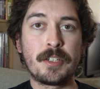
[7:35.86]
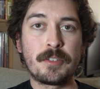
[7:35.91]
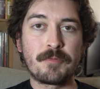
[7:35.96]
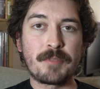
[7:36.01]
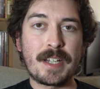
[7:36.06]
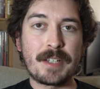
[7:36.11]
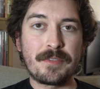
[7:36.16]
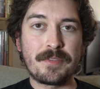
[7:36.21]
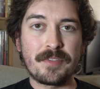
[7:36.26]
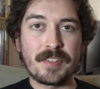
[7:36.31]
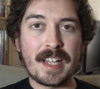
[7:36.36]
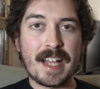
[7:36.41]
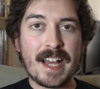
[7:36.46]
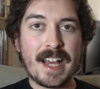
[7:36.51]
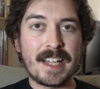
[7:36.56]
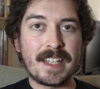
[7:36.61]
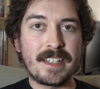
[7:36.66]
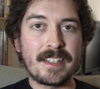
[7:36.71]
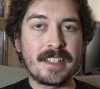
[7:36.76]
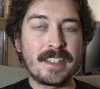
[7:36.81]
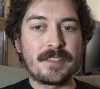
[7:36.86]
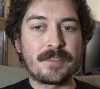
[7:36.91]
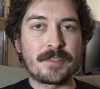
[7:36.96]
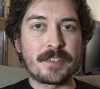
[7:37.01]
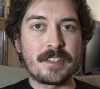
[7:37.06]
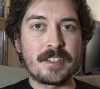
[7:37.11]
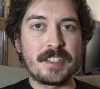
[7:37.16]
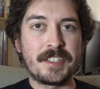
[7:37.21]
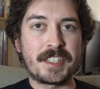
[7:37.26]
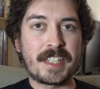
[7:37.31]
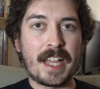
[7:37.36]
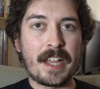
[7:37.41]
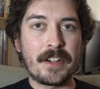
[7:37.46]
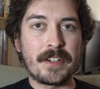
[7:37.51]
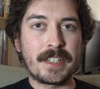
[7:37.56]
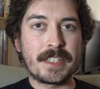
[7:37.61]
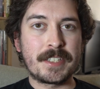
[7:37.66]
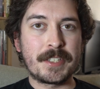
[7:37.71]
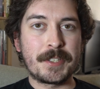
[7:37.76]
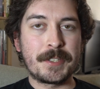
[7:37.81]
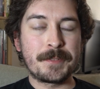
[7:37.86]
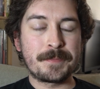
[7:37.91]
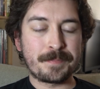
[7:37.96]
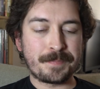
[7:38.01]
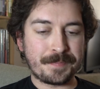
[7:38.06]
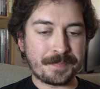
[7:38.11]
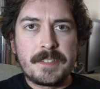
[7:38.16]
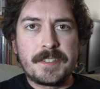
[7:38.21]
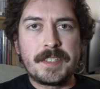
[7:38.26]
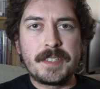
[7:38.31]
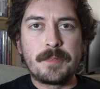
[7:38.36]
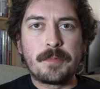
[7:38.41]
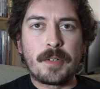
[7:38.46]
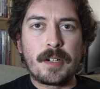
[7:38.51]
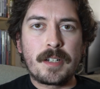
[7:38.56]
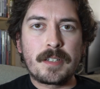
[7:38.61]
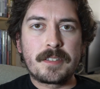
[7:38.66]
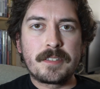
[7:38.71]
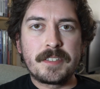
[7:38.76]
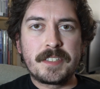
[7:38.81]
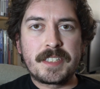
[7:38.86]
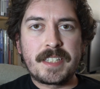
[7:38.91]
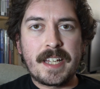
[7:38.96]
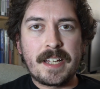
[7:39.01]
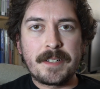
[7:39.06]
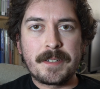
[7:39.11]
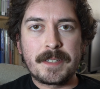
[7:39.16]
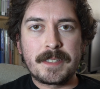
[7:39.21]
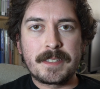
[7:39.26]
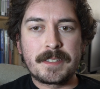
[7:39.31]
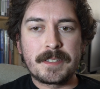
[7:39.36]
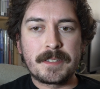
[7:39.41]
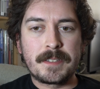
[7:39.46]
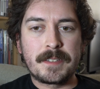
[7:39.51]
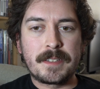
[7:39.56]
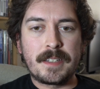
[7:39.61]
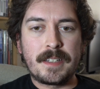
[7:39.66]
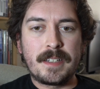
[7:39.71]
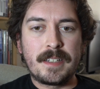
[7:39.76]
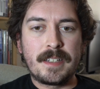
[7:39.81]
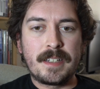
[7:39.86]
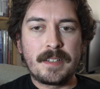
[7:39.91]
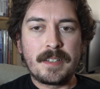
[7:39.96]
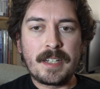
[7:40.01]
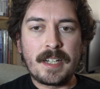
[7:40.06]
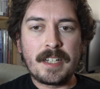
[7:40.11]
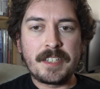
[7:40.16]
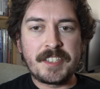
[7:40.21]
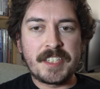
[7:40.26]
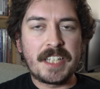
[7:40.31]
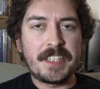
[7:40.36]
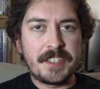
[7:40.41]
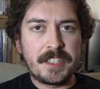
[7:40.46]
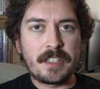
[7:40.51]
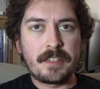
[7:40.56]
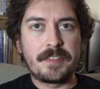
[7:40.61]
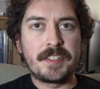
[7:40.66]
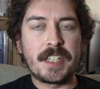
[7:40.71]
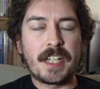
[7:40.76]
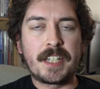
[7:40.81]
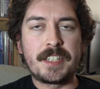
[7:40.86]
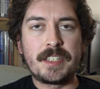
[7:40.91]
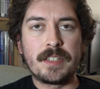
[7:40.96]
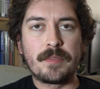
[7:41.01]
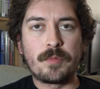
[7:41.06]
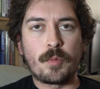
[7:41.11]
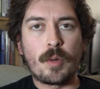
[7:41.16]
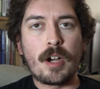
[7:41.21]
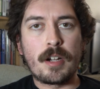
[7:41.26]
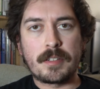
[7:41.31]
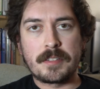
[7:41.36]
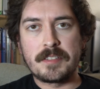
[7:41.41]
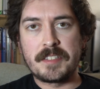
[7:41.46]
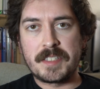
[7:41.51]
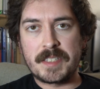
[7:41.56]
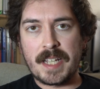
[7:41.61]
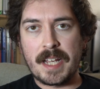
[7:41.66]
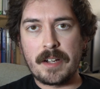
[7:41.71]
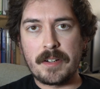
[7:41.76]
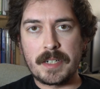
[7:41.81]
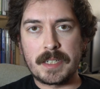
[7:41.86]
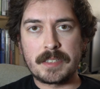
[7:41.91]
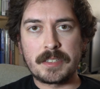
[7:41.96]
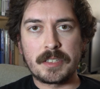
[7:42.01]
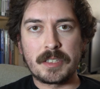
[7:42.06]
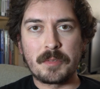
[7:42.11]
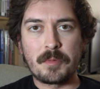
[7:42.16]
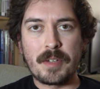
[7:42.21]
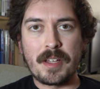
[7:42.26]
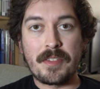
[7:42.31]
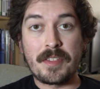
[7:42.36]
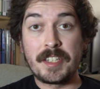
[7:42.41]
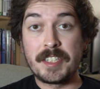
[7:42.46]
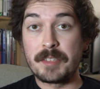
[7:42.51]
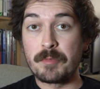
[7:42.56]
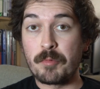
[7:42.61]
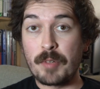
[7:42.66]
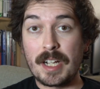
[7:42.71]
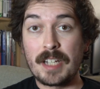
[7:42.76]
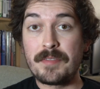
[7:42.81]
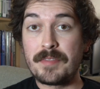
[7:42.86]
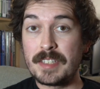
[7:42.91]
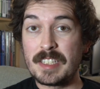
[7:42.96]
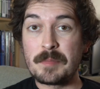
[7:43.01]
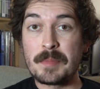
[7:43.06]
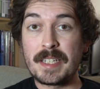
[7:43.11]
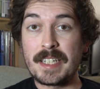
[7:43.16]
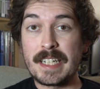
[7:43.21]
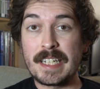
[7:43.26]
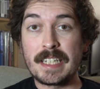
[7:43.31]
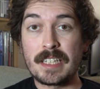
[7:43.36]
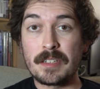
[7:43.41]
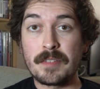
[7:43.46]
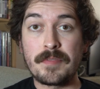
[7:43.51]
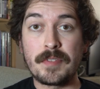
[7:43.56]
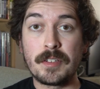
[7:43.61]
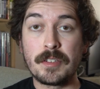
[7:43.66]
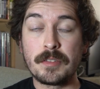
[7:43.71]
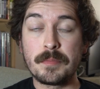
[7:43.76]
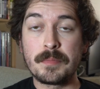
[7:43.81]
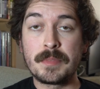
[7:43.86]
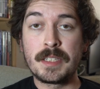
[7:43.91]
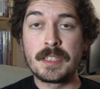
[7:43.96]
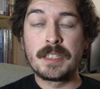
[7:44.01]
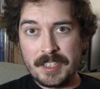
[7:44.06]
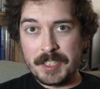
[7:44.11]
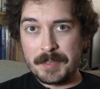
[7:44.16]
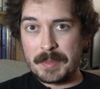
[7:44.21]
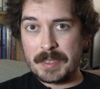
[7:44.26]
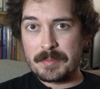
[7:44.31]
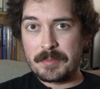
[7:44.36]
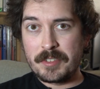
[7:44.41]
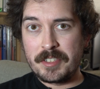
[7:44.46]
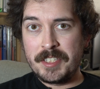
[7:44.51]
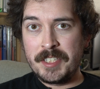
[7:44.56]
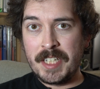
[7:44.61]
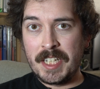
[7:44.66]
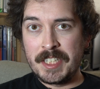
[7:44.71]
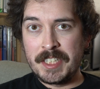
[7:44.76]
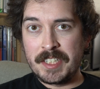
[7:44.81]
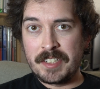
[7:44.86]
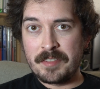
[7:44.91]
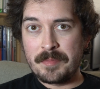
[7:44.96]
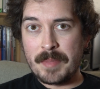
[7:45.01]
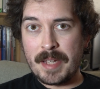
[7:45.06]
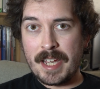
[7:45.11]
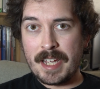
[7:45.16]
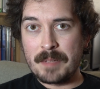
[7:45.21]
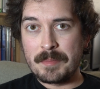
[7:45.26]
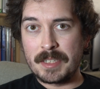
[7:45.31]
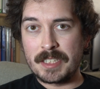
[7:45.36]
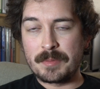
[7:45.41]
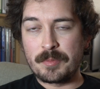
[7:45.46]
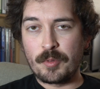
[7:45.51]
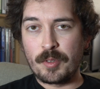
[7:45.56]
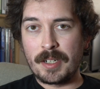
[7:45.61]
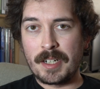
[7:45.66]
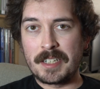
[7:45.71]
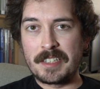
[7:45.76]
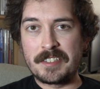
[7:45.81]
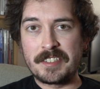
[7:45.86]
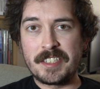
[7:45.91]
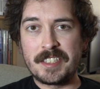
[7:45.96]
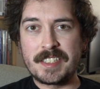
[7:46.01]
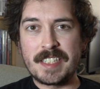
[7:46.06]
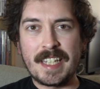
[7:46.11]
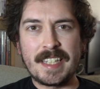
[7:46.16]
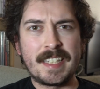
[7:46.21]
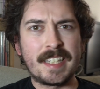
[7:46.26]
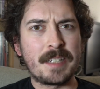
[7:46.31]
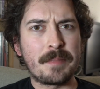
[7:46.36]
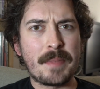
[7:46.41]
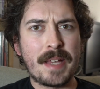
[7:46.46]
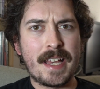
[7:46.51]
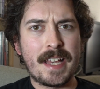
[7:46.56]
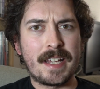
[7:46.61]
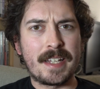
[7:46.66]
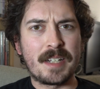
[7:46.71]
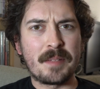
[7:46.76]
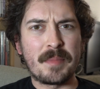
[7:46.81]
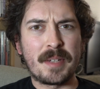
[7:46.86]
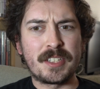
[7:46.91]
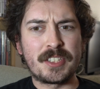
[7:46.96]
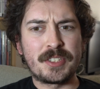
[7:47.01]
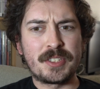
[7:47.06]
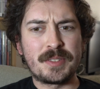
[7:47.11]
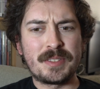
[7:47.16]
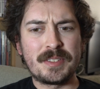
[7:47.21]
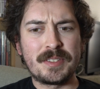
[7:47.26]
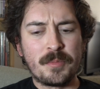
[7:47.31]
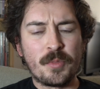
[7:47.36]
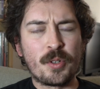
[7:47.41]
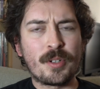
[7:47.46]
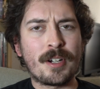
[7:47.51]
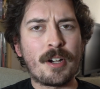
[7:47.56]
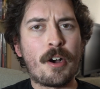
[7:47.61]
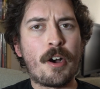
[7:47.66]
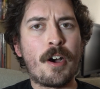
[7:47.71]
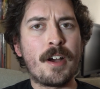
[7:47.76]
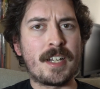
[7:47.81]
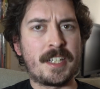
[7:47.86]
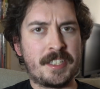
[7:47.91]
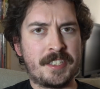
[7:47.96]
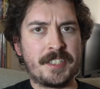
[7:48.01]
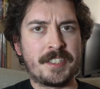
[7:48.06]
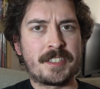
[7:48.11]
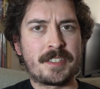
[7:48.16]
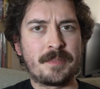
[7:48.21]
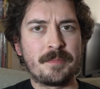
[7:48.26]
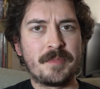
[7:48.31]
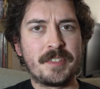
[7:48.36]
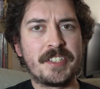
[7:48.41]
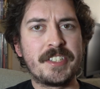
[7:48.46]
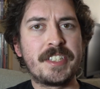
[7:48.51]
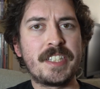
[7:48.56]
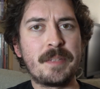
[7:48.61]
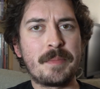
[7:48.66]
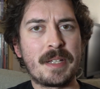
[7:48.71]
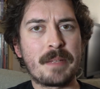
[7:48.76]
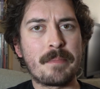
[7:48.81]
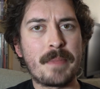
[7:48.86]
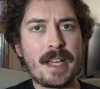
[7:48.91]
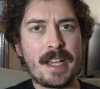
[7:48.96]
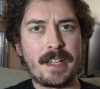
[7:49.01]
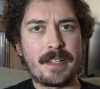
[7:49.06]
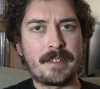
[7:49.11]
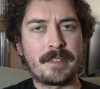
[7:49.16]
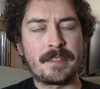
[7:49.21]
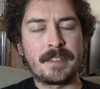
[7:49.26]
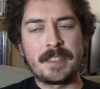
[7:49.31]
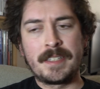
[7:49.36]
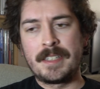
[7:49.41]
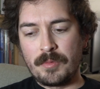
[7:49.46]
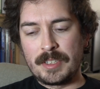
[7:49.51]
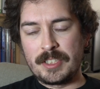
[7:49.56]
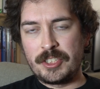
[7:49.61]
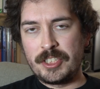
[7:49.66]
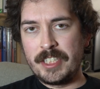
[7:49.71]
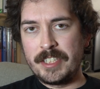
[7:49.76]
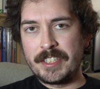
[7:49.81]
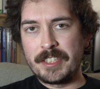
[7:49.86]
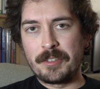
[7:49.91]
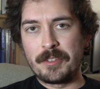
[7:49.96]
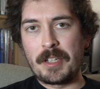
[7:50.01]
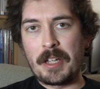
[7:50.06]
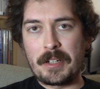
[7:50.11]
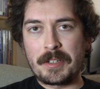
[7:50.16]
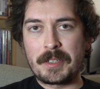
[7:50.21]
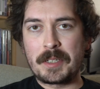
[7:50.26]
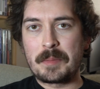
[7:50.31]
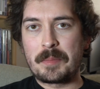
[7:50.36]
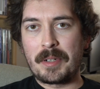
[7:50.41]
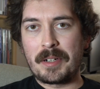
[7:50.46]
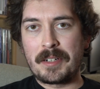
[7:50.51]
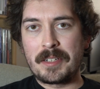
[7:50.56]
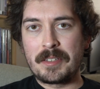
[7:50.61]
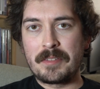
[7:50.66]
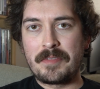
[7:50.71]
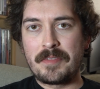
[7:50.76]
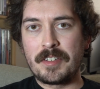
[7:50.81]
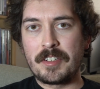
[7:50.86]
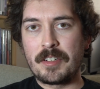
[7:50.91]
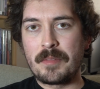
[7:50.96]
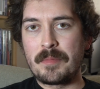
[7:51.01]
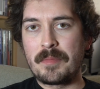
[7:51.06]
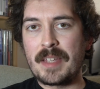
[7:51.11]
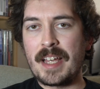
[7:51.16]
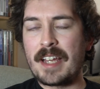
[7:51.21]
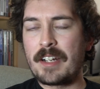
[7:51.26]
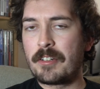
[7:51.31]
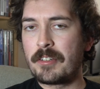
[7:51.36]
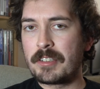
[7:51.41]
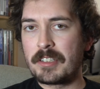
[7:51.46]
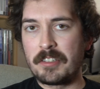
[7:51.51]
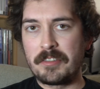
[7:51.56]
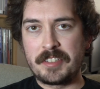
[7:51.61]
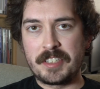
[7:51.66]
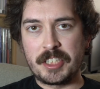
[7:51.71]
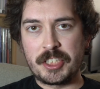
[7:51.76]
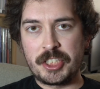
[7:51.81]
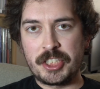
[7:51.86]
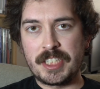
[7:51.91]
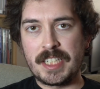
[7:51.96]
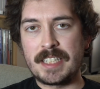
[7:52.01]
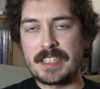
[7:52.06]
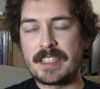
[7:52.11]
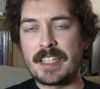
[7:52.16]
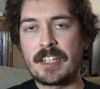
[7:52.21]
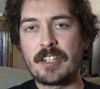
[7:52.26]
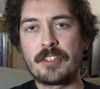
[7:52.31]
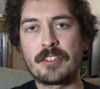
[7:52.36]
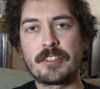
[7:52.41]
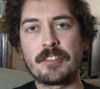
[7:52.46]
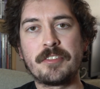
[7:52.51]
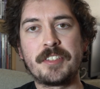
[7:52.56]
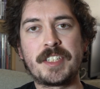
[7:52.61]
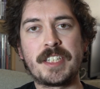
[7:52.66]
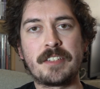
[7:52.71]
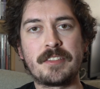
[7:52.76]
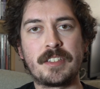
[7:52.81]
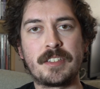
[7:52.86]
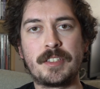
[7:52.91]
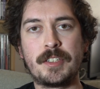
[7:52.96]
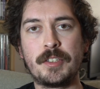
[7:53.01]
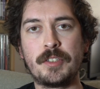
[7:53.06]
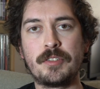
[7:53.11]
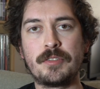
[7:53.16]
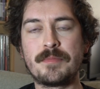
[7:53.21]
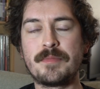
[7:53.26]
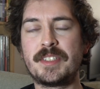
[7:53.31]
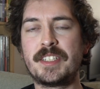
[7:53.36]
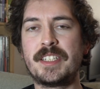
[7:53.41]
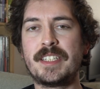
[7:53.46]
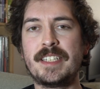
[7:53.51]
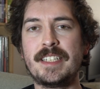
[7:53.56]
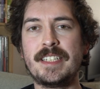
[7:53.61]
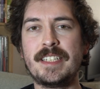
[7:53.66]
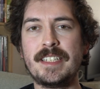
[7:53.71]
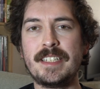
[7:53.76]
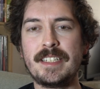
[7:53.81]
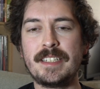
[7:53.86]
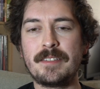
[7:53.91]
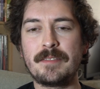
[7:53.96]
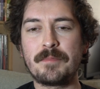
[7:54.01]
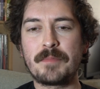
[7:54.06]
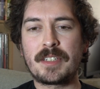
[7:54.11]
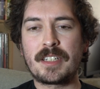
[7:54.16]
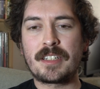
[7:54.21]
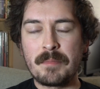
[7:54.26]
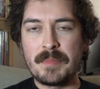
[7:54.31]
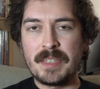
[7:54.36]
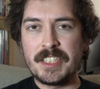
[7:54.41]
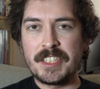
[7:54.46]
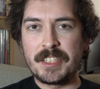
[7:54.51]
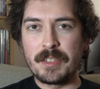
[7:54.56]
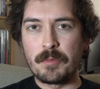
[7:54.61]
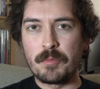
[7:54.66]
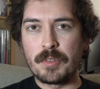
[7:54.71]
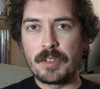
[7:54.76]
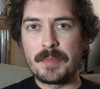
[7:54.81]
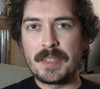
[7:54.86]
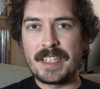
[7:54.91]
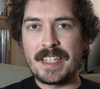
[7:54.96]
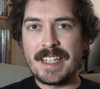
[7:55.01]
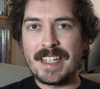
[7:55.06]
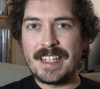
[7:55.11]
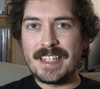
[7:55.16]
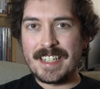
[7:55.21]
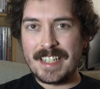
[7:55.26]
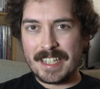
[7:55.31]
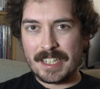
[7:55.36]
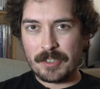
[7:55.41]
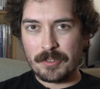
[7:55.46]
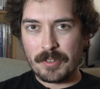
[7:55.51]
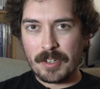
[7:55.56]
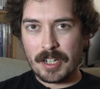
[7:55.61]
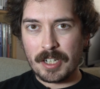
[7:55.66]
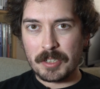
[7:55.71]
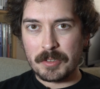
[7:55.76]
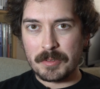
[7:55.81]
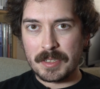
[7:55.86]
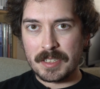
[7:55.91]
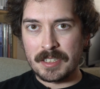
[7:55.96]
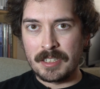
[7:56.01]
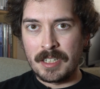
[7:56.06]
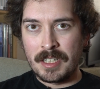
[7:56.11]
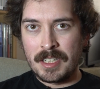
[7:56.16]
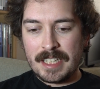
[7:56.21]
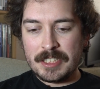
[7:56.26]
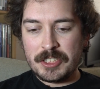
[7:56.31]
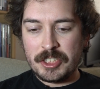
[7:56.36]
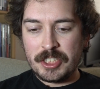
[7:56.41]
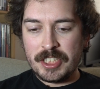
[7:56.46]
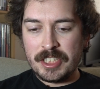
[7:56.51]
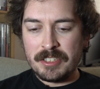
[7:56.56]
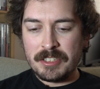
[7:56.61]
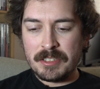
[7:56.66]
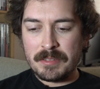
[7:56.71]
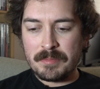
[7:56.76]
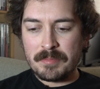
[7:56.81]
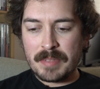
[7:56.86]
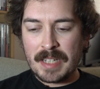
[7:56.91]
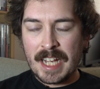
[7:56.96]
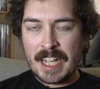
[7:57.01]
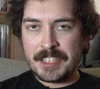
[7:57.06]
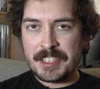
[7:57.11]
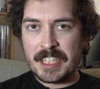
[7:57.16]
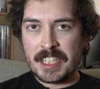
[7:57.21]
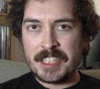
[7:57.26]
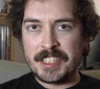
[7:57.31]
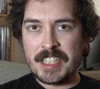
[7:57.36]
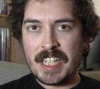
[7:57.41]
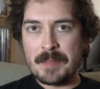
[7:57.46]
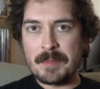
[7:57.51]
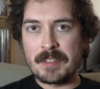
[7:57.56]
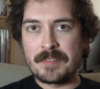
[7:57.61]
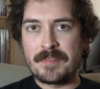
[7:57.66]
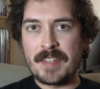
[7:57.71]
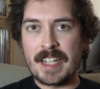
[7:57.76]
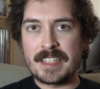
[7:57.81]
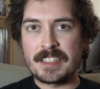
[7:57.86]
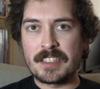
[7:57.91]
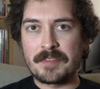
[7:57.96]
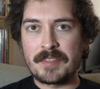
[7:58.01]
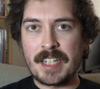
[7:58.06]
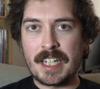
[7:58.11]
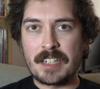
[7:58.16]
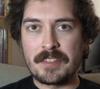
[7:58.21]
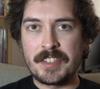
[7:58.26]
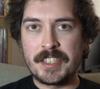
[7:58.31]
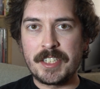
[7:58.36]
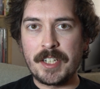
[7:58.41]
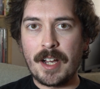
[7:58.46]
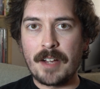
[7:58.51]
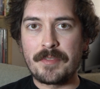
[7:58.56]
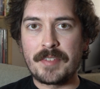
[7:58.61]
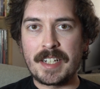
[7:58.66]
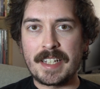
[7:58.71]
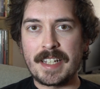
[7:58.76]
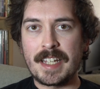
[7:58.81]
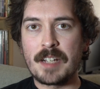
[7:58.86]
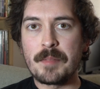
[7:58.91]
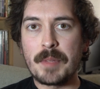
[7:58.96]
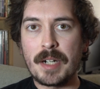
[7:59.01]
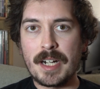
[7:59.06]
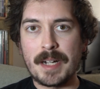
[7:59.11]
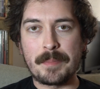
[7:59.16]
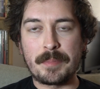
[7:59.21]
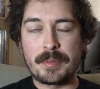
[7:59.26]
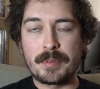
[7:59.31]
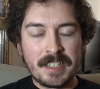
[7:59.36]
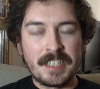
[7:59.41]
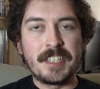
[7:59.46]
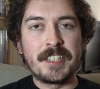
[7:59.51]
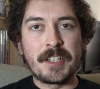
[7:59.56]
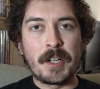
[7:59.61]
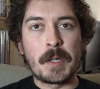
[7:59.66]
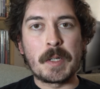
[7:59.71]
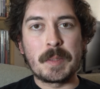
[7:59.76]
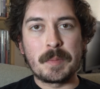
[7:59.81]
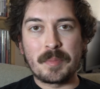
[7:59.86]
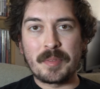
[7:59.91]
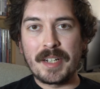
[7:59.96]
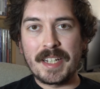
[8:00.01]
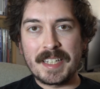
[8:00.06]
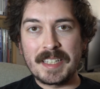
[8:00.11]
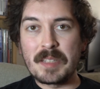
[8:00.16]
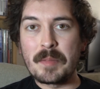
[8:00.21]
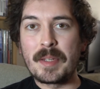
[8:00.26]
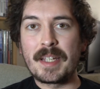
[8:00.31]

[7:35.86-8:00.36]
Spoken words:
red flag for his character. You see Walker's character, sensitive sides of Walker's character with his wife in the beginning of the film. He's a much more sensitive man, a much more understanding man, a much more honest seeming man. When she's no longer a part of the film, that all goes to shit, that all goes down the tubes. He meets a woman in Nicaragua, and she has that same effect of kind of softening him up. His heartbreak in the